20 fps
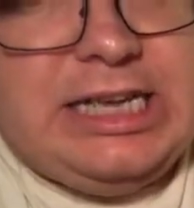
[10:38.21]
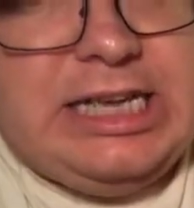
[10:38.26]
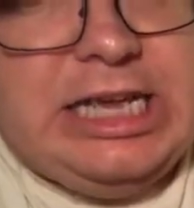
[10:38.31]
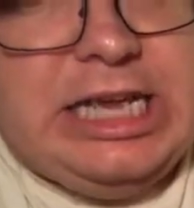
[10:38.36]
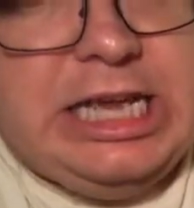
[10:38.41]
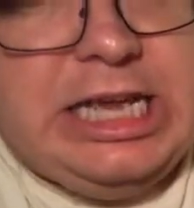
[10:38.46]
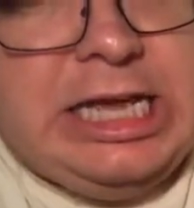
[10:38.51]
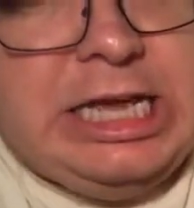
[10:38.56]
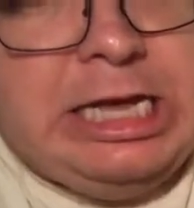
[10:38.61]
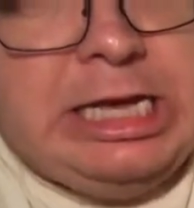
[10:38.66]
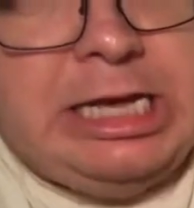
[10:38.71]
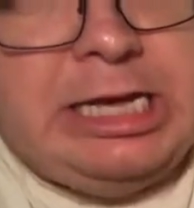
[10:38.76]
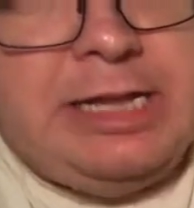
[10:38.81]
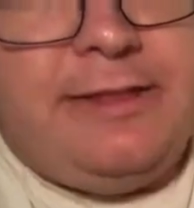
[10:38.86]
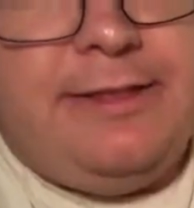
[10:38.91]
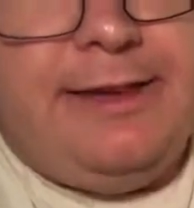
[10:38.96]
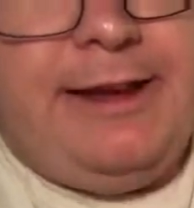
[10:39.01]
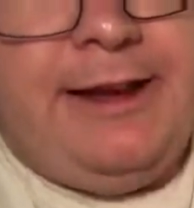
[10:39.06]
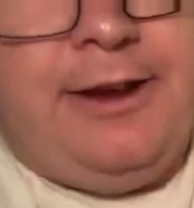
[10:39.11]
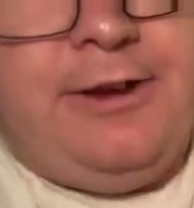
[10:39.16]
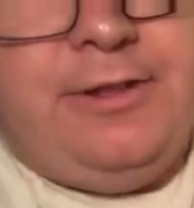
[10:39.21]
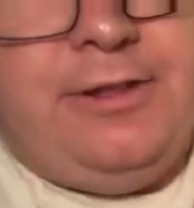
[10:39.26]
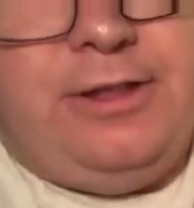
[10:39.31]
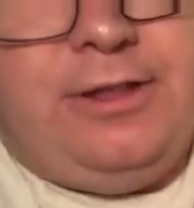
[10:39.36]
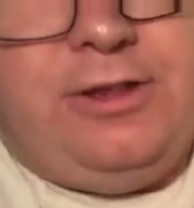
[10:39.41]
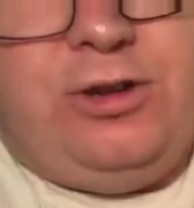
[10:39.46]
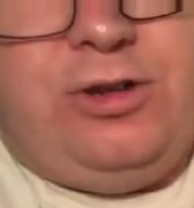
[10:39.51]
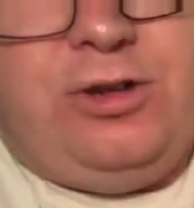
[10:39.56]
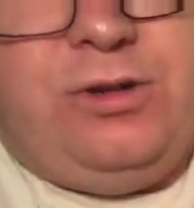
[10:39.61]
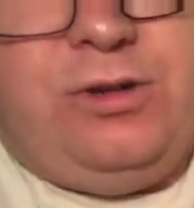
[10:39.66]
gi there, the
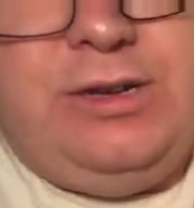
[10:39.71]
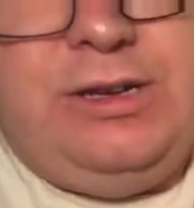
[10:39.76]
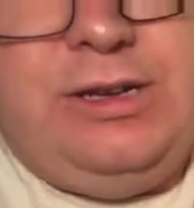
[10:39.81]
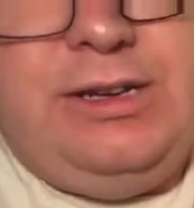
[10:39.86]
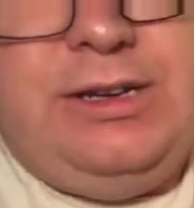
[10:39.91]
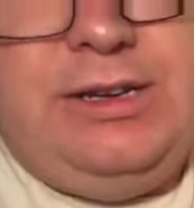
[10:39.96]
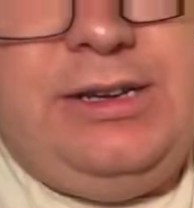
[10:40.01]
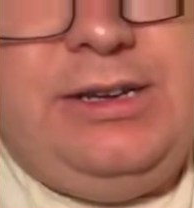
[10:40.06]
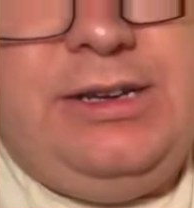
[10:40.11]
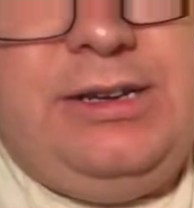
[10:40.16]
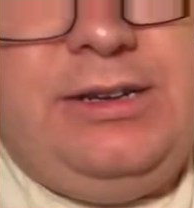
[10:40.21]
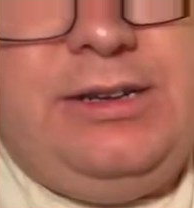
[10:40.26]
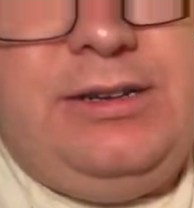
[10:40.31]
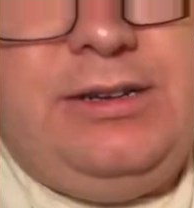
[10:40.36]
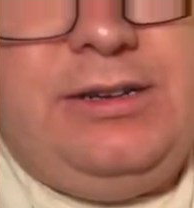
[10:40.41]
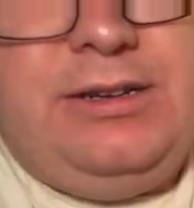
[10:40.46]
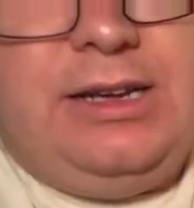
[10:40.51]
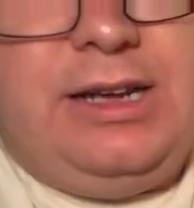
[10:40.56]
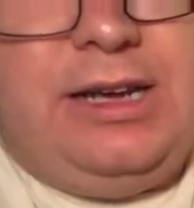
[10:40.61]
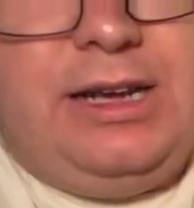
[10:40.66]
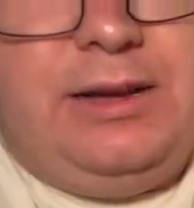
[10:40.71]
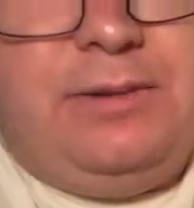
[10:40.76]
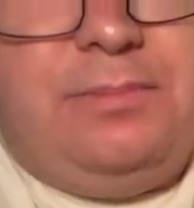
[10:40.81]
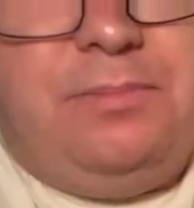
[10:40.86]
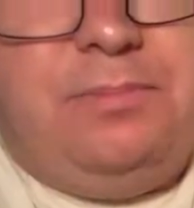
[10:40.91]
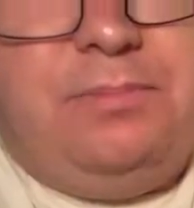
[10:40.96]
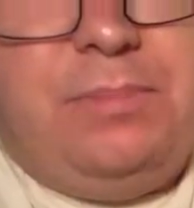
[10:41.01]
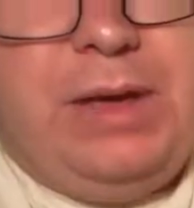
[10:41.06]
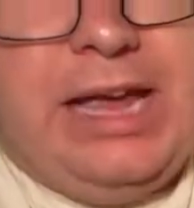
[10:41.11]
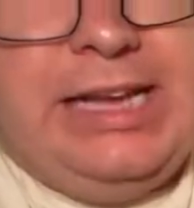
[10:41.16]
little
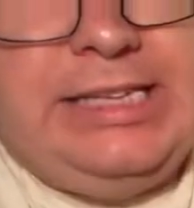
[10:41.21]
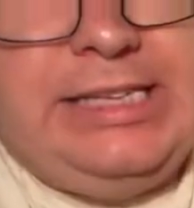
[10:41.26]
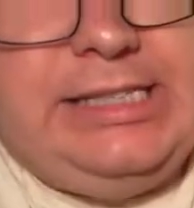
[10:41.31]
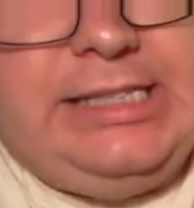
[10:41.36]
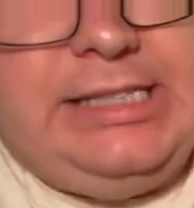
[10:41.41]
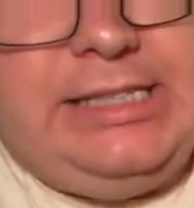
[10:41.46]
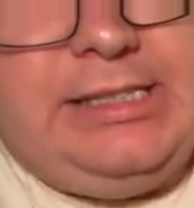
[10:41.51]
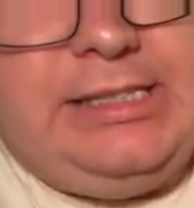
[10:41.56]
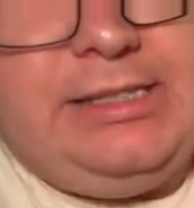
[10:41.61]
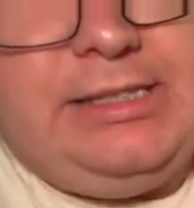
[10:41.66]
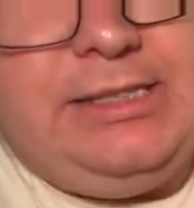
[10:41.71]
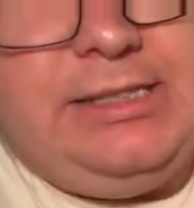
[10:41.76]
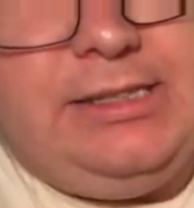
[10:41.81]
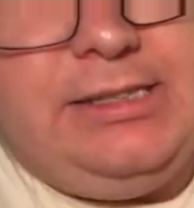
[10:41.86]
base.